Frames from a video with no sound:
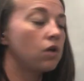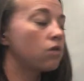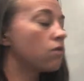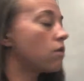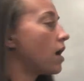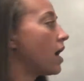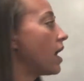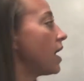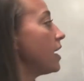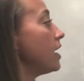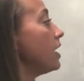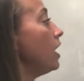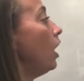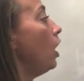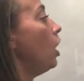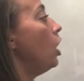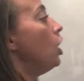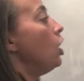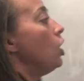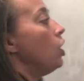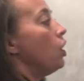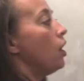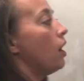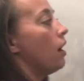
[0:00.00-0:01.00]
Okay?
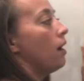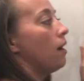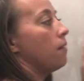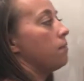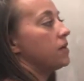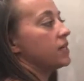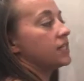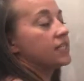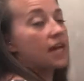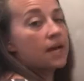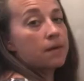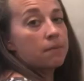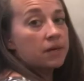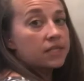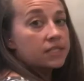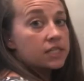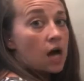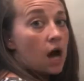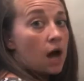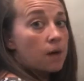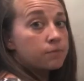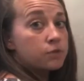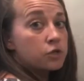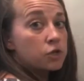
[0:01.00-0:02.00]
I'm going to take my
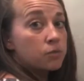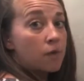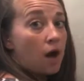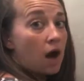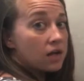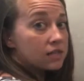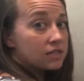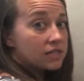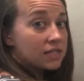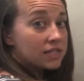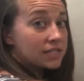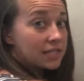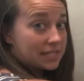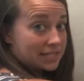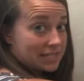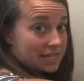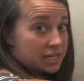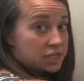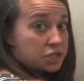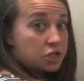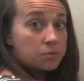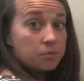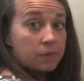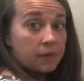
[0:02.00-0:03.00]
top 2 boxes because
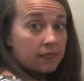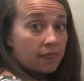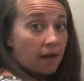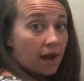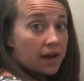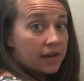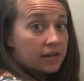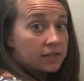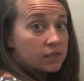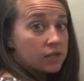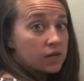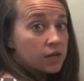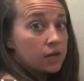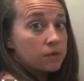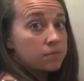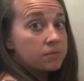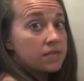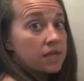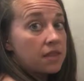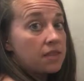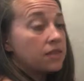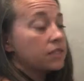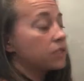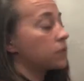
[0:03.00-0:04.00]
they should be like
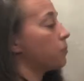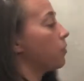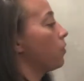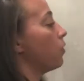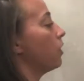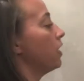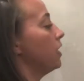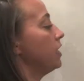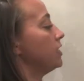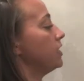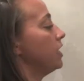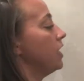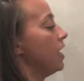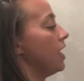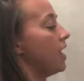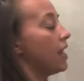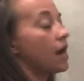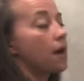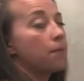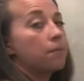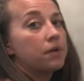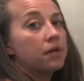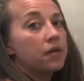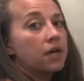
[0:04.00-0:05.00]
terms at this point,
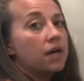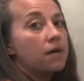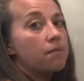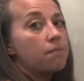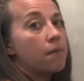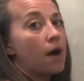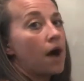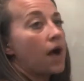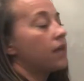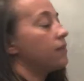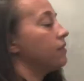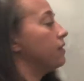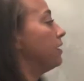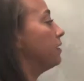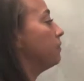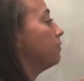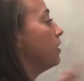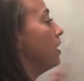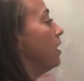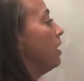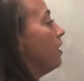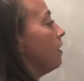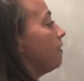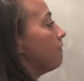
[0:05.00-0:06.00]
and I'm going to combine
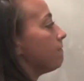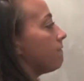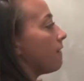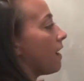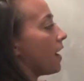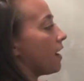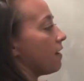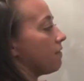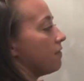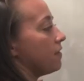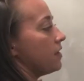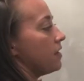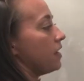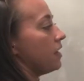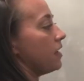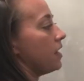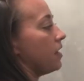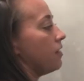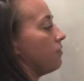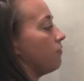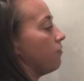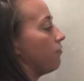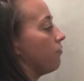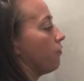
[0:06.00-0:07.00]
them. 5n
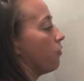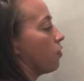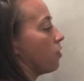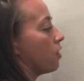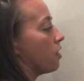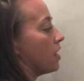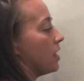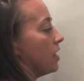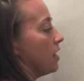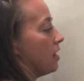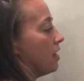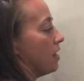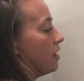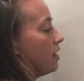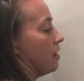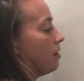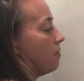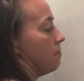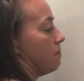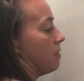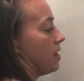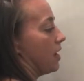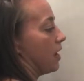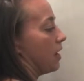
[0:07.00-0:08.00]
and
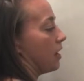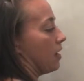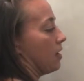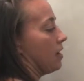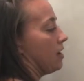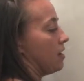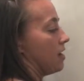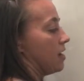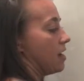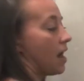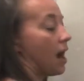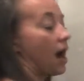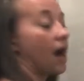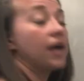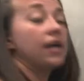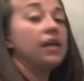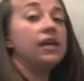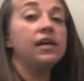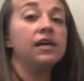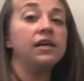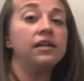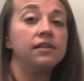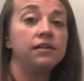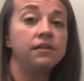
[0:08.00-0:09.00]
4n make
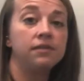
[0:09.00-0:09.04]
9n.